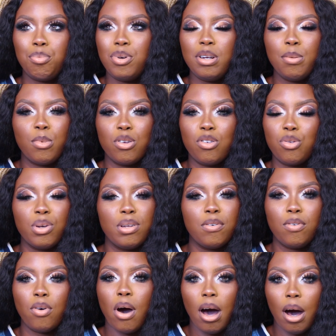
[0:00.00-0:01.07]
pretty much
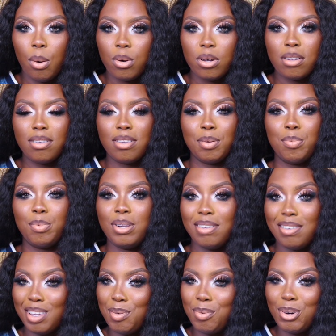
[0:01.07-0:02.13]
24 hours,
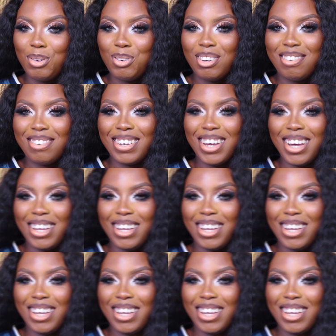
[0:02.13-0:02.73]
please keep on watching,